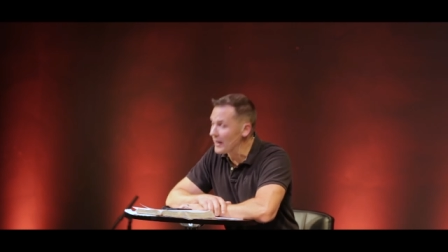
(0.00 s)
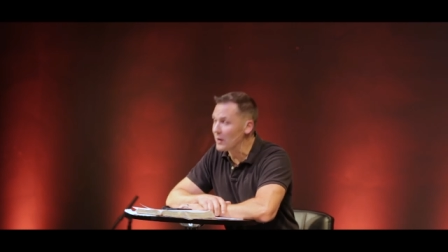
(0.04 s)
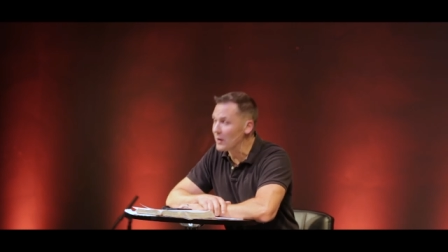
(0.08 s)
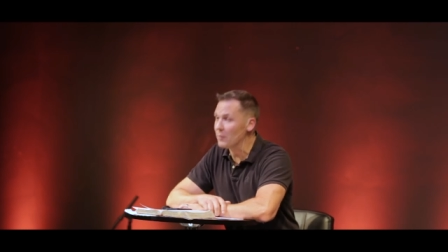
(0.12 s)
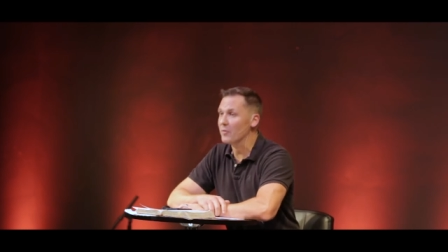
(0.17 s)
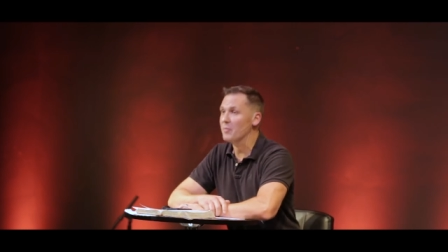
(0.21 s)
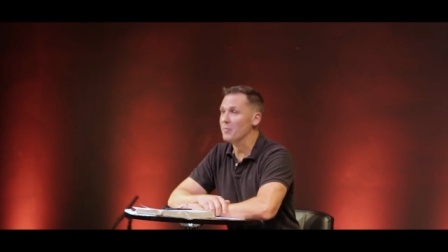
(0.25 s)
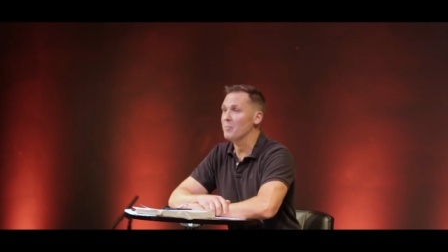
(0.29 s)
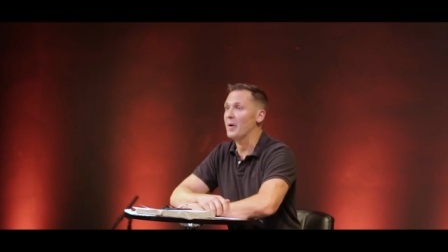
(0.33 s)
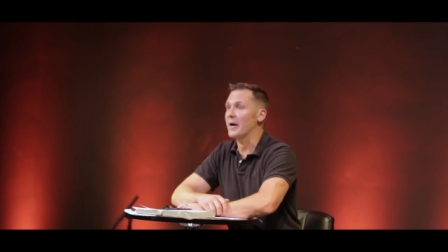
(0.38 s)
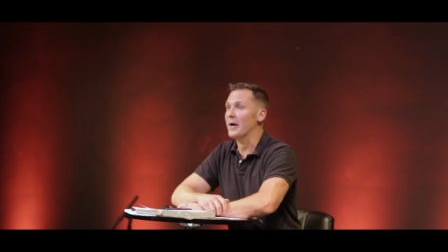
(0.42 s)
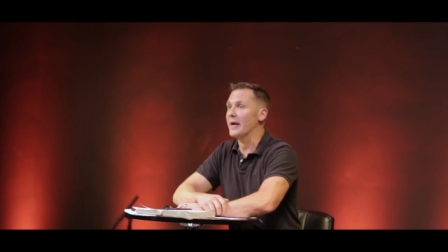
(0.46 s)
man
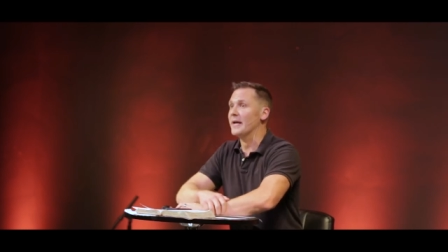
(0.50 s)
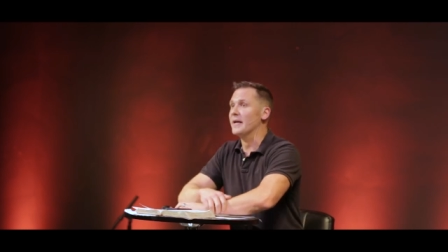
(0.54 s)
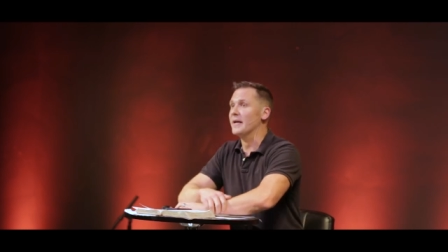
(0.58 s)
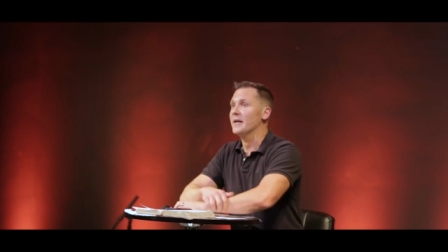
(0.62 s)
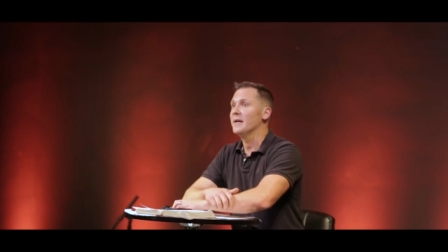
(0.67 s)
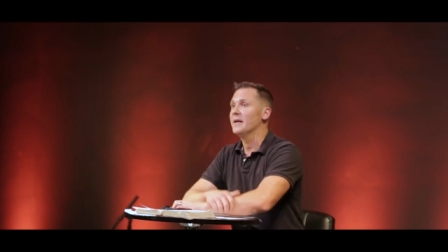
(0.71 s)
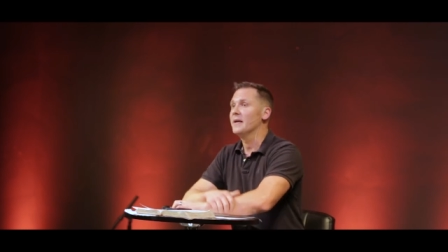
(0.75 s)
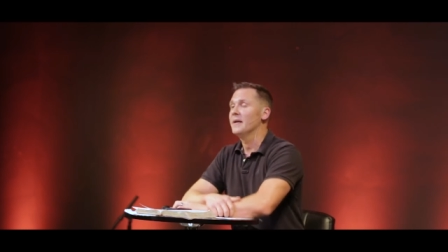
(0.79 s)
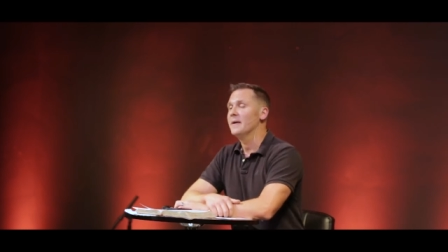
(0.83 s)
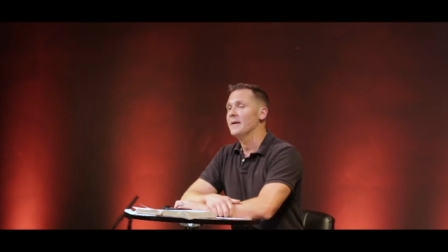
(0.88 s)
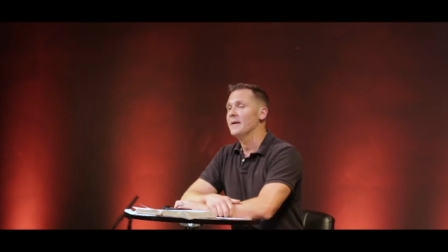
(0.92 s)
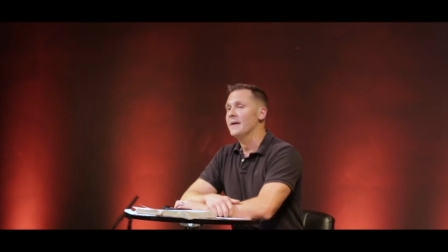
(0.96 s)
with money.
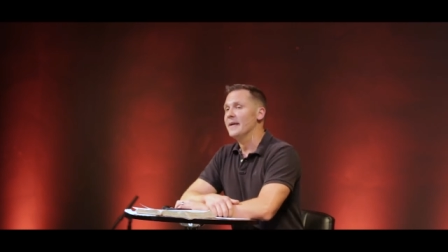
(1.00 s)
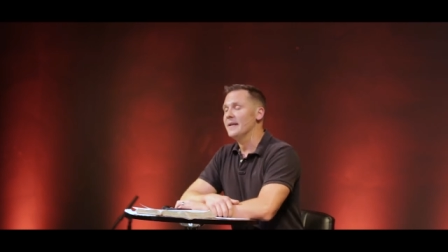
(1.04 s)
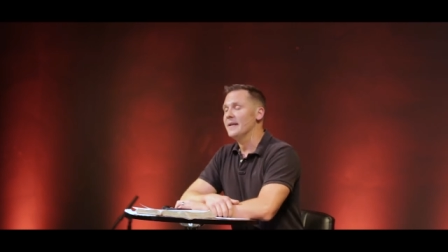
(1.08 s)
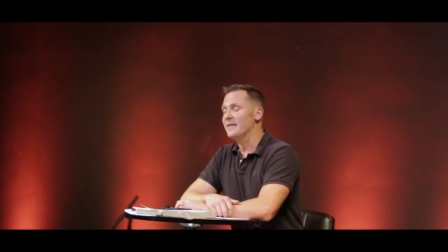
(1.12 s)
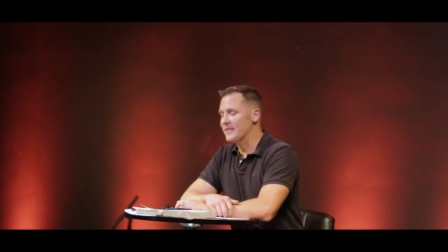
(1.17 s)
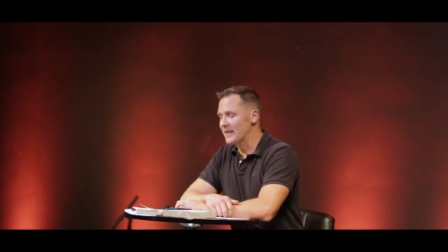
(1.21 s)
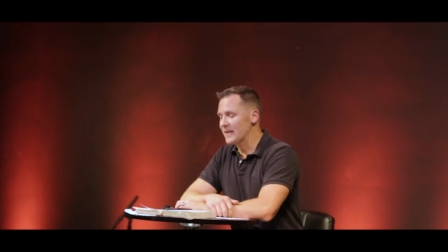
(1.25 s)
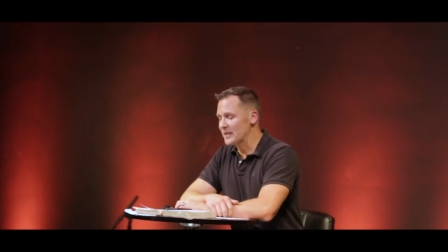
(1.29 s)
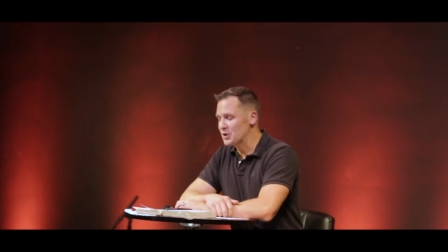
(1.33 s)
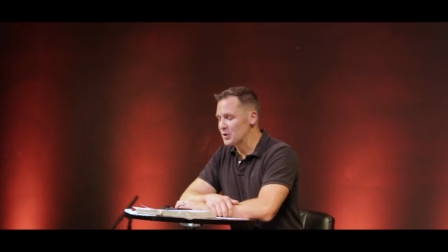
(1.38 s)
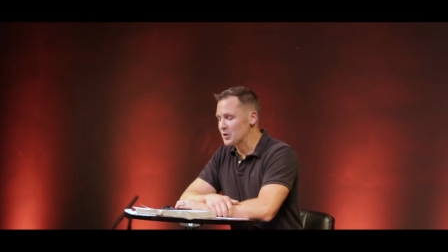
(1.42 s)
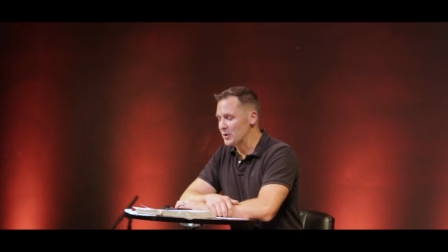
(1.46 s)

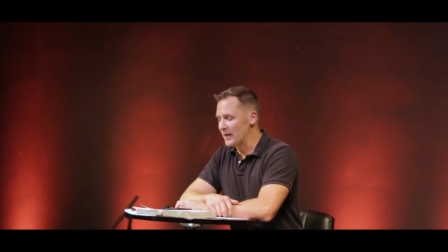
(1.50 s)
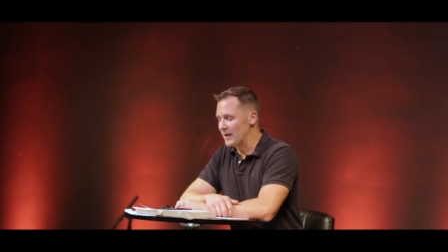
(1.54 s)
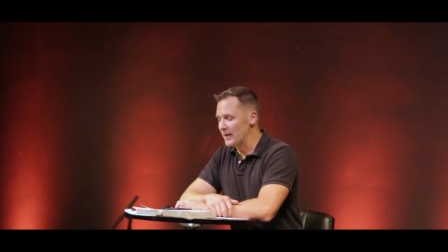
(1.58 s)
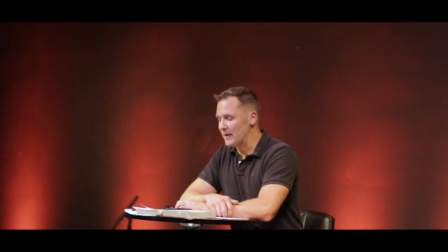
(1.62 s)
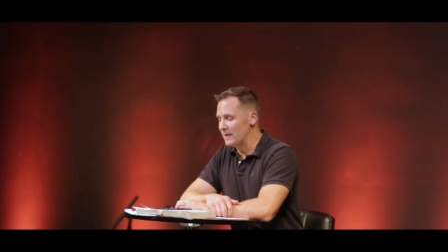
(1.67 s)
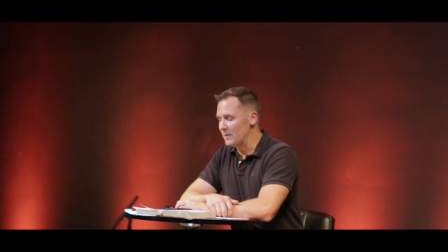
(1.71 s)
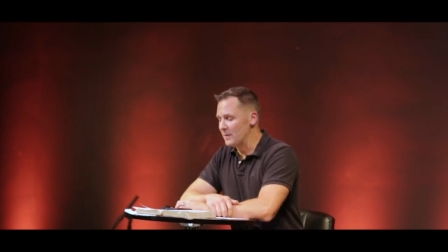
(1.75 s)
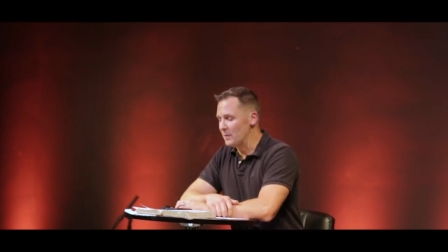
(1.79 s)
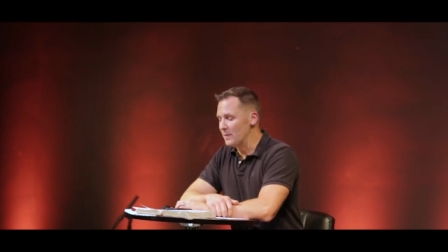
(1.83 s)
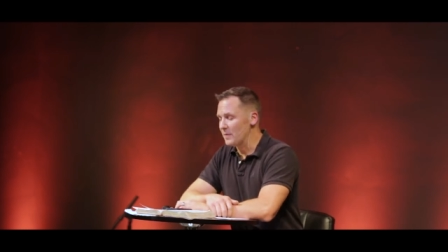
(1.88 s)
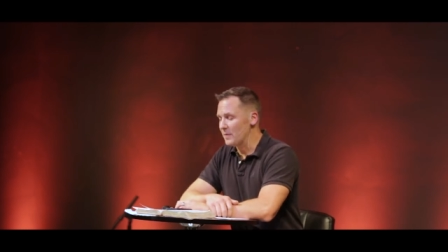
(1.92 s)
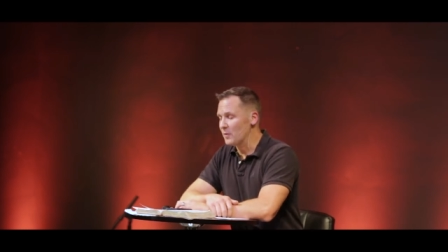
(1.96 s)

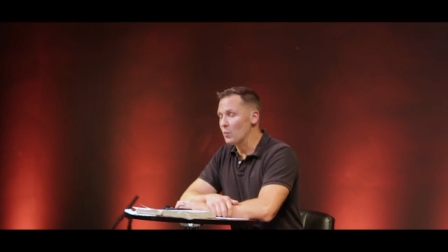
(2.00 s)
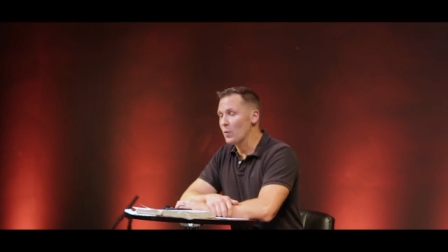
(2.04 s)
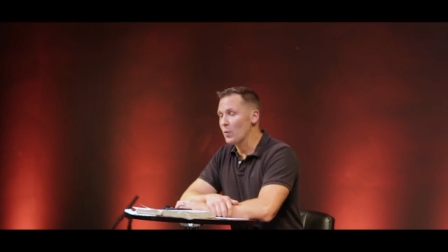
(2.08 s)
essentially,